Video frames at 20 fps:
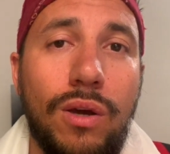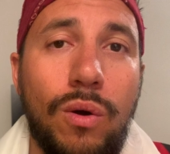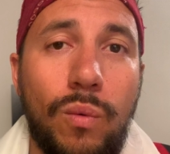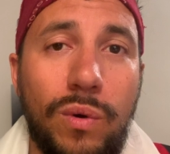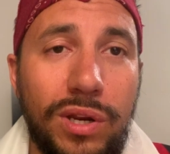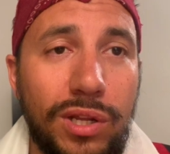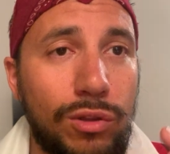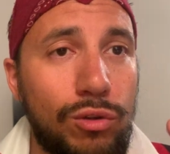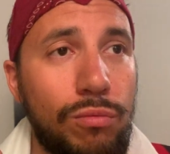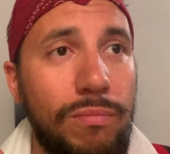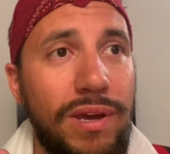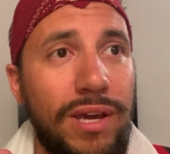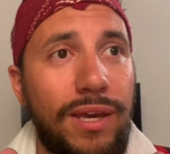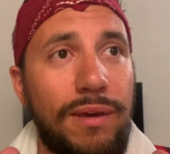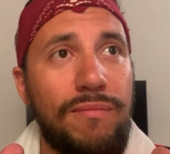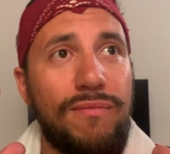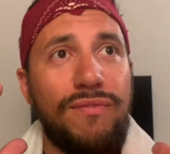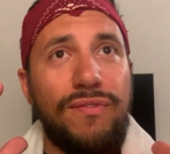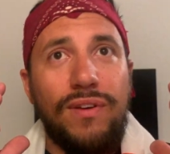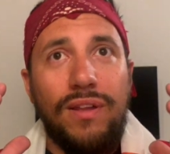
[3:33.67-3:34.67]
We need to make
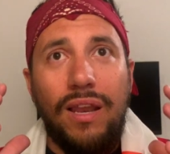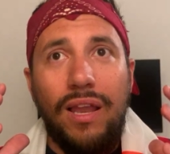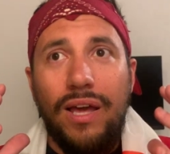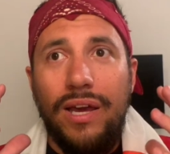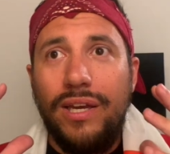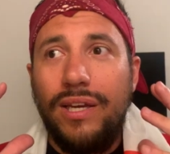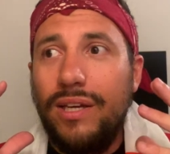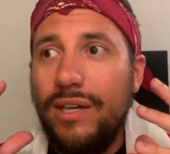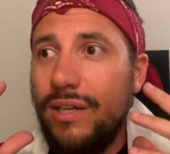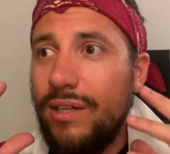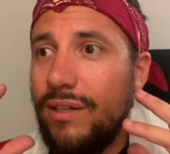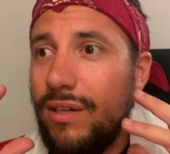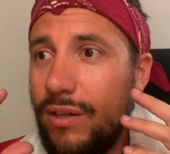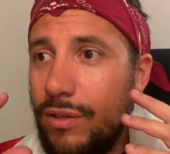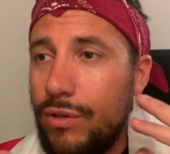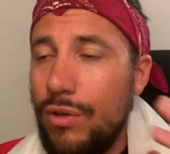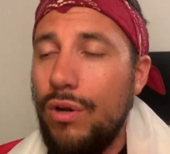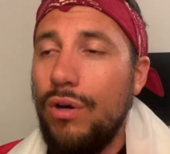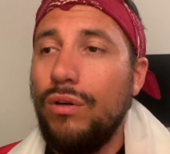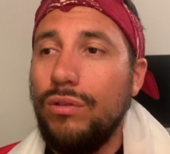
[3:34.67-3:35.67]
him feel like,
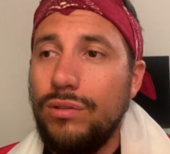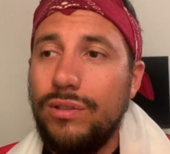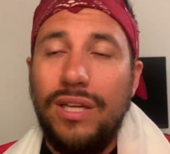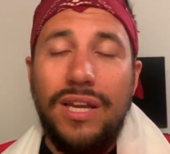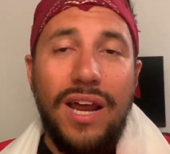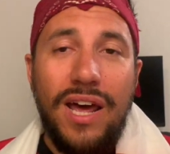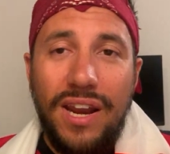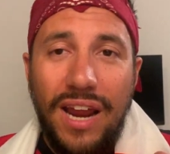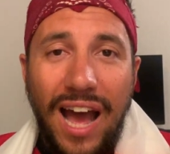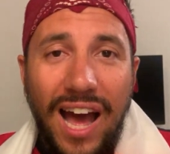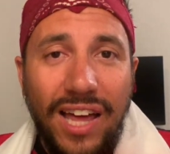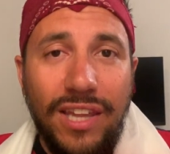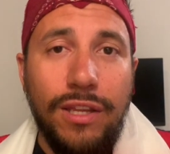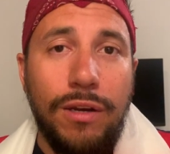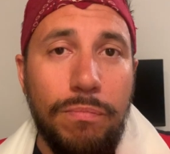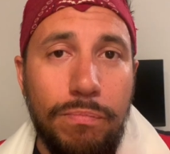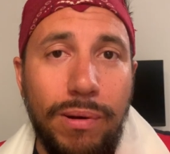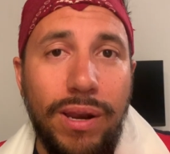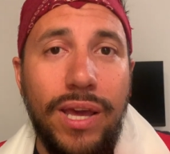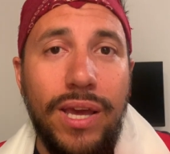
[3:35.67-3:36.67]
you know, there are
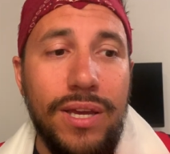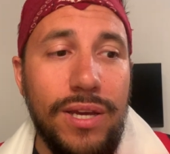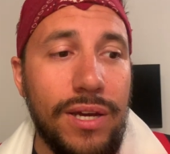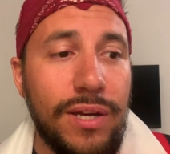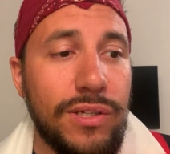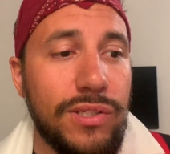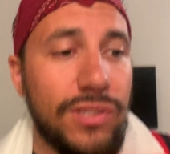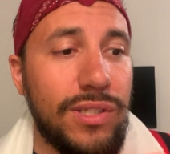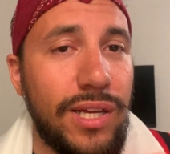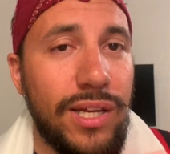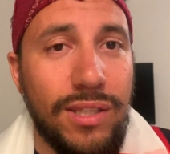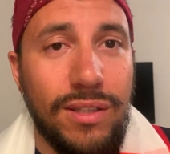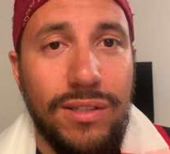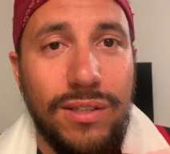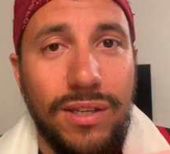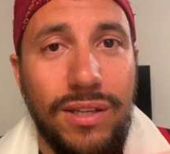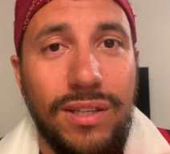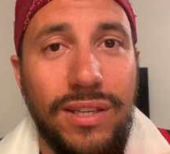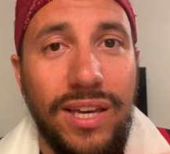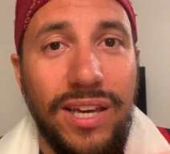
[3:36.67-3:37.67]
other players that
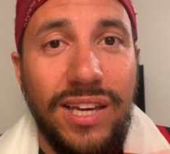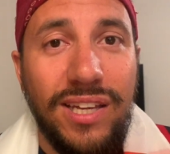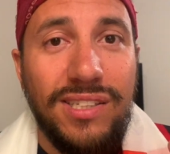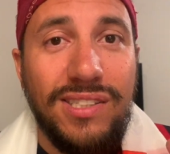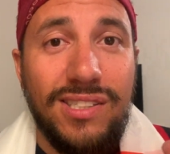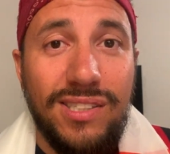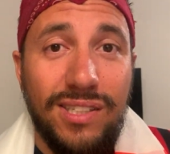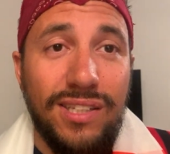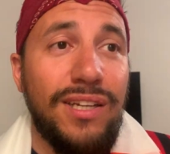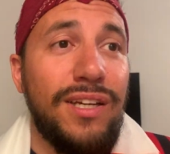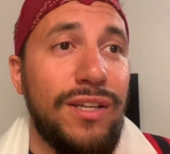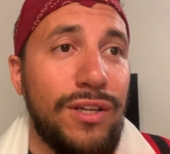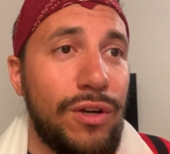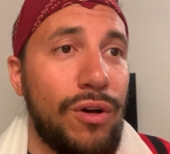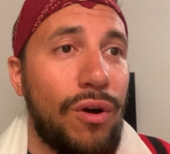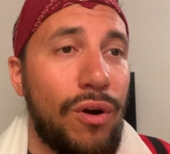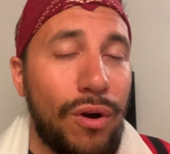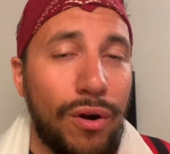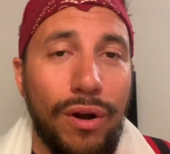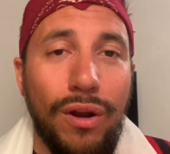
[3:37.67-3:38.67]
they can steal
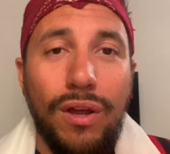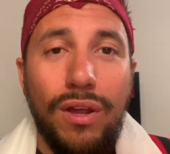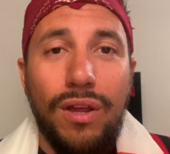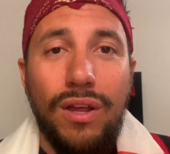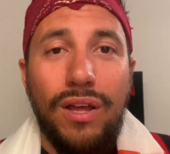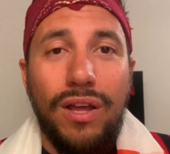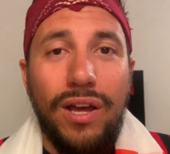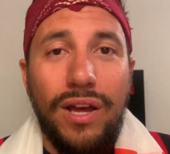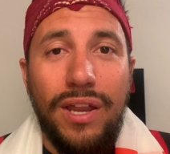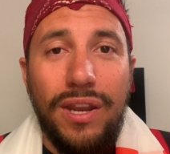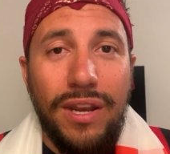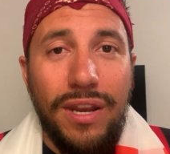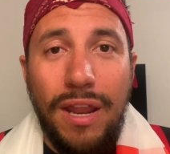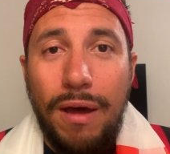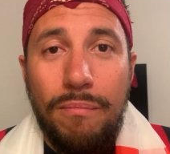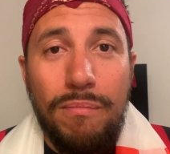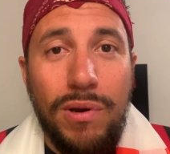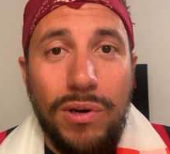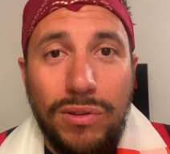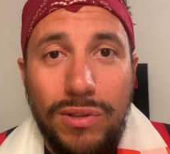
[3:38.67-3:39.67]
your
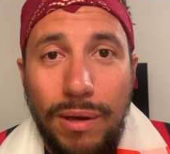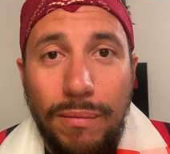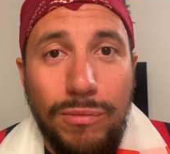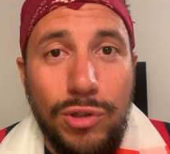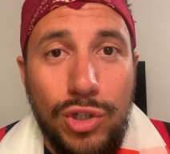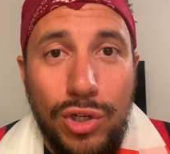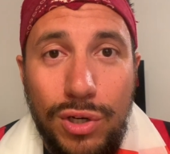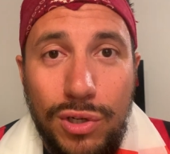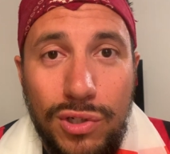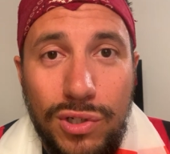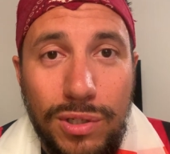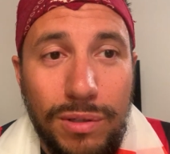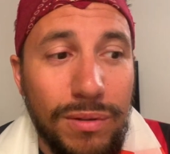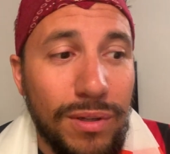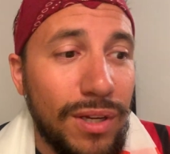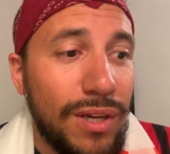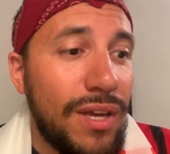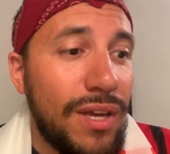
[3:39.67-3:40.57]
number 10 jersey.